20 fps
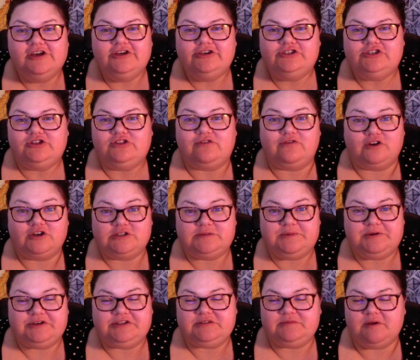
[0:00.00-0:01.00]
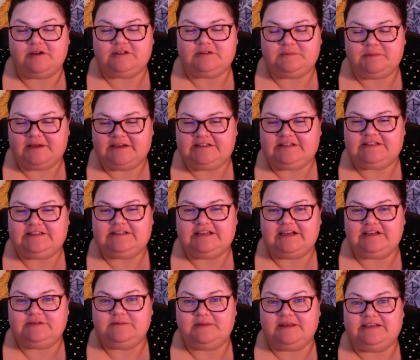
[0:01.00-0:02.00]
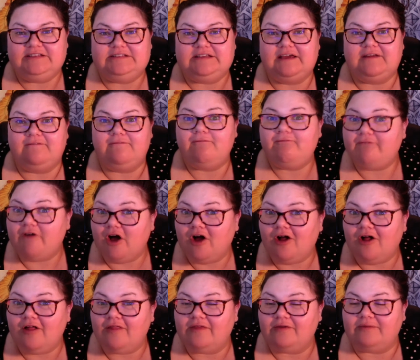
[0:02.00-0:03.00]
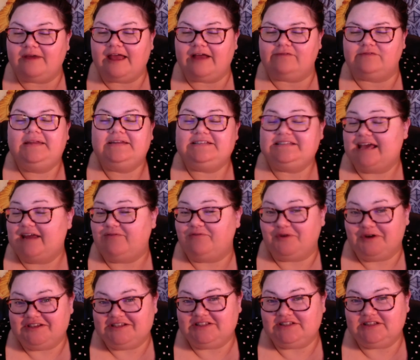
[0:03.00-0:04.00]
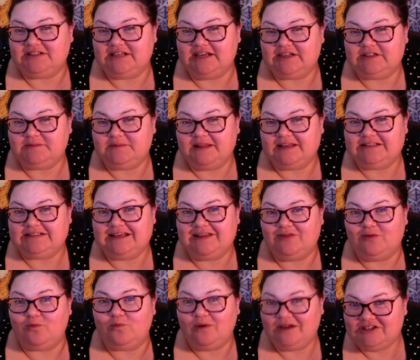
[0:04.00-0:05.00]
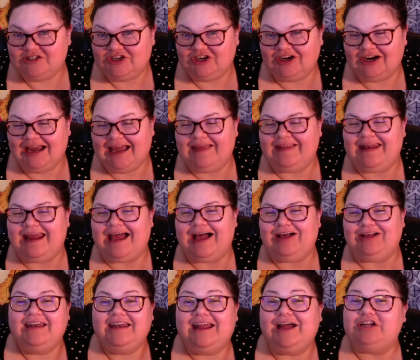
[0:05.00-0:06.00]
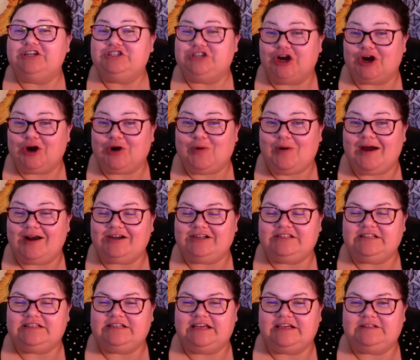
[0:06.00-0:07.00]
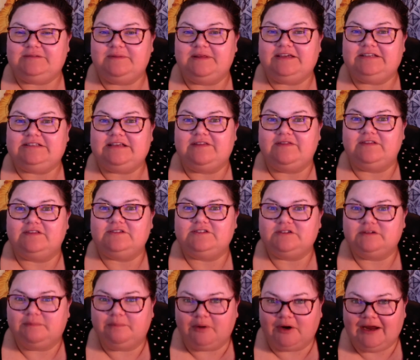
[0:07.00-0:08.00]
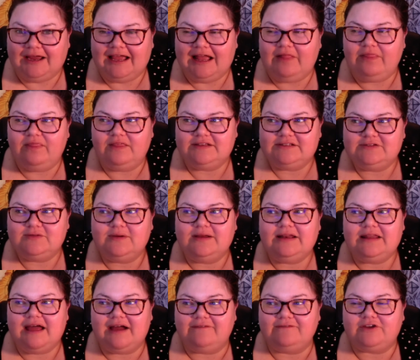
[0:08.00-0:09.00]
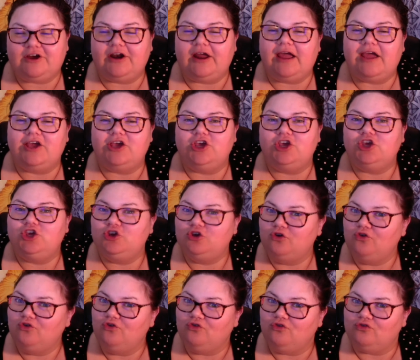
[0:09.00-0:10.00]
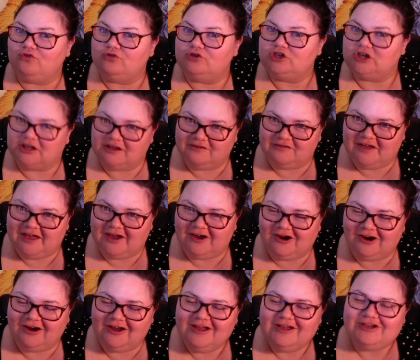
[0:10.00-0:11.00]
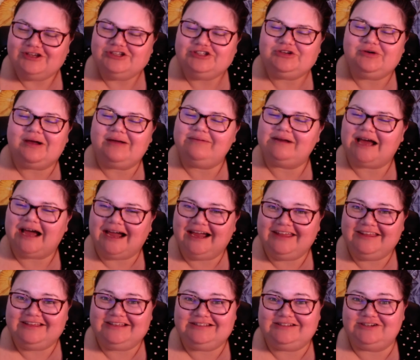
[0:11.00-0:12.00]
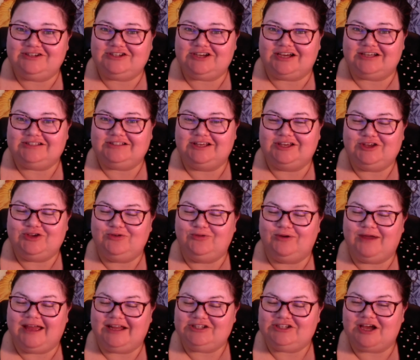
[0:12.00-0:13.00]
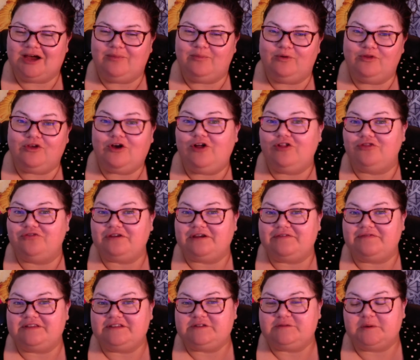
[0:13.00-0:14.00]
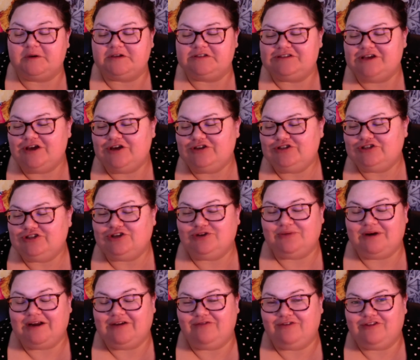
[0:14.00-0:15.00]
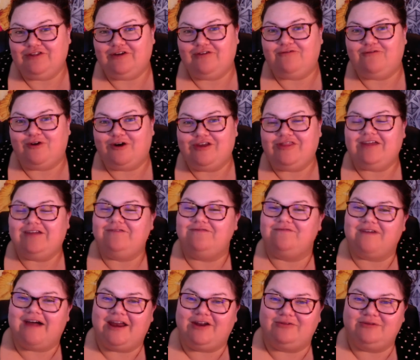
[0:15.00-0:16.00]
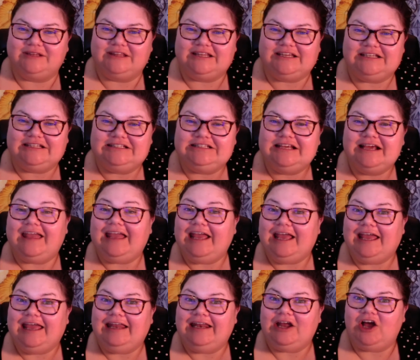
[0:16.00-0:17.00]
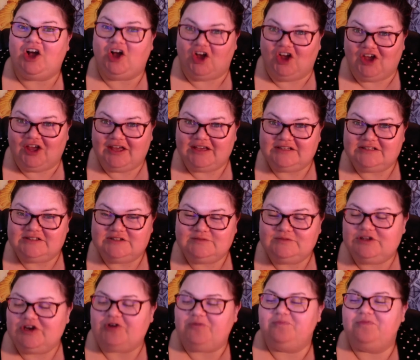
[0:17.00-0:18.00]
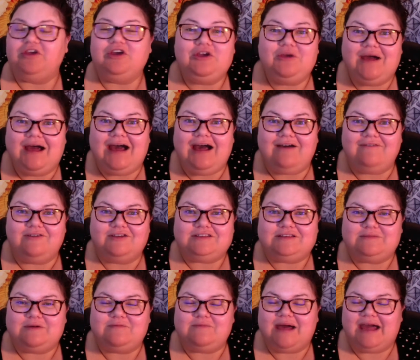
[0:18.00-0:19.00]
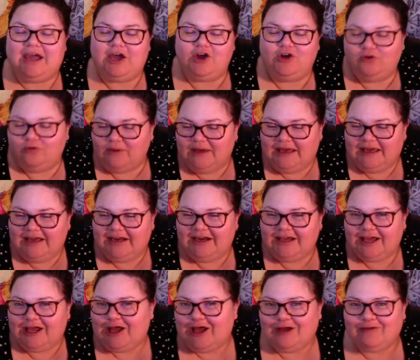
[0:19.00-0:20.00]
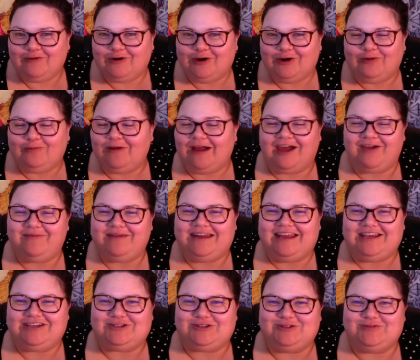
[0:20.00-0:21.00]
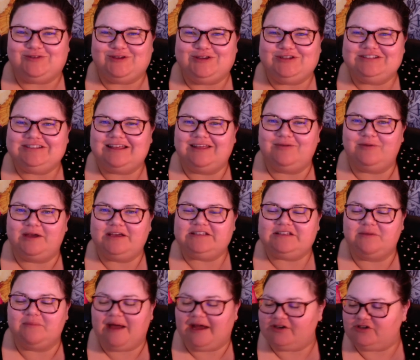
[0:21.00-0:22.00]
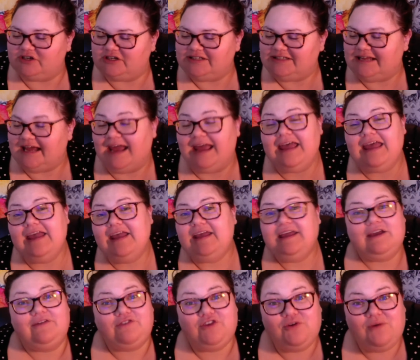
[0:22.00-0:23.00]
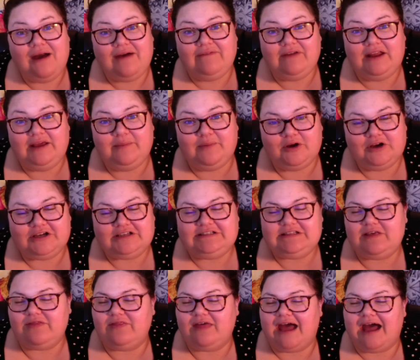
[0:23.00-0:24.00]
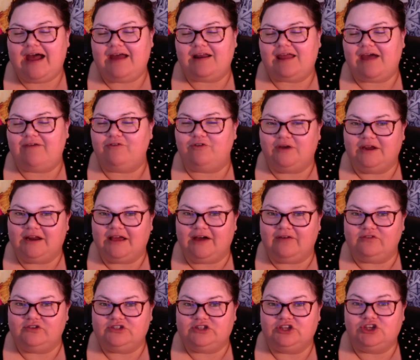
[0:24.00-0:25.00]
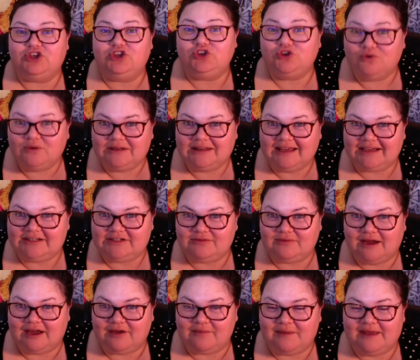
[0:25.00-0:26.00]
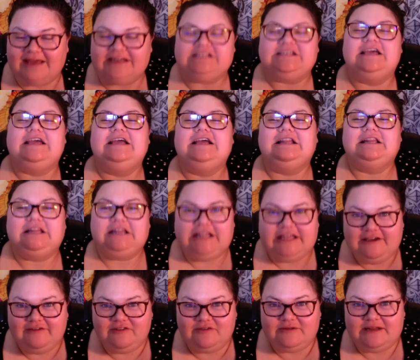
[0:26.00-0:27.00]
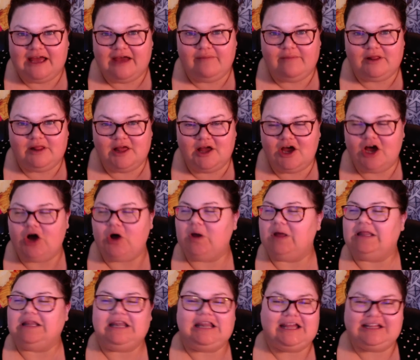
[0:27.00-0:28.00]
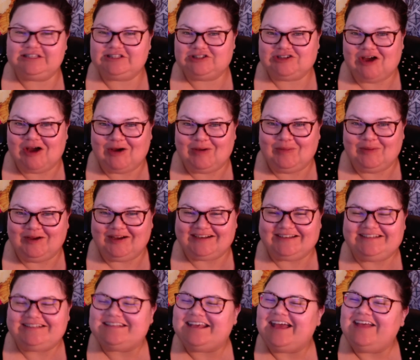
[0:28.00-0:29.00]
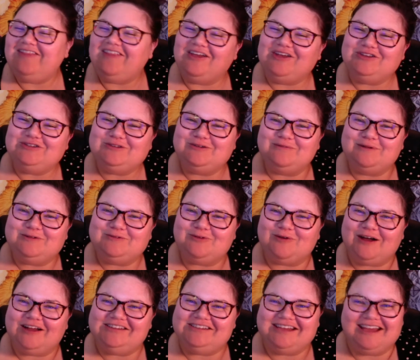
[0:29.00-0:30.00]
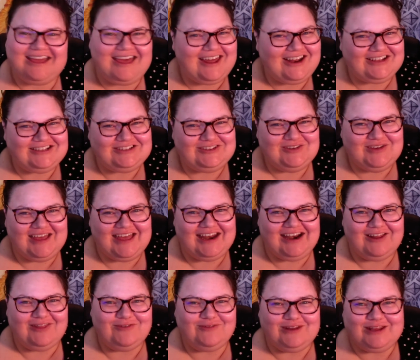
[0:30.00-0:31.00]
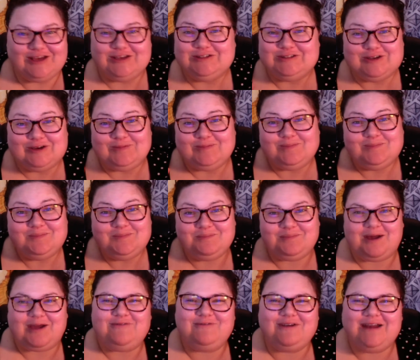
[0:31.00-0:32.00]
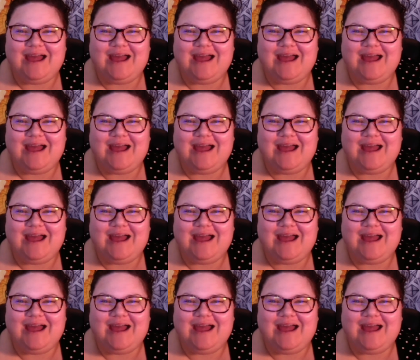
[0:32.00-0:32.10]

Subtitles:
So the first book, Small Spaces, takes place in fall. Then we have Dead Voices that takes place in the winter, and now Dark Waters that takes place in the spring. And this one left on a huge cliffhanger. So I would highly suggest that you catch up with all three of these books so you're ready for the fourth and final release in August. So there you have some of my green cover recommendations for you to celebrate St. Patrick's Day. If you have any books that have green covers that you would like to recommend, leave them down below. Let's talk books. Thank you so much for watching, and I'll see you again in another video soon. Bye for